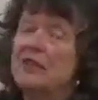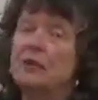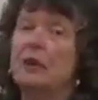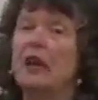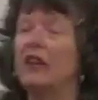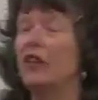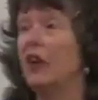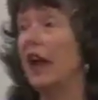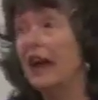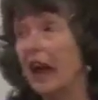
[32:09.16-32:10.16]
is really the
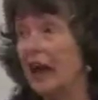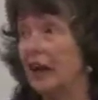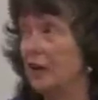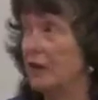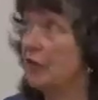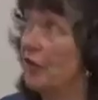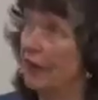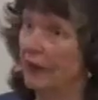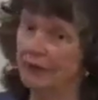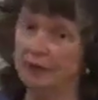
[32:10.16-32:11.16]
decade of the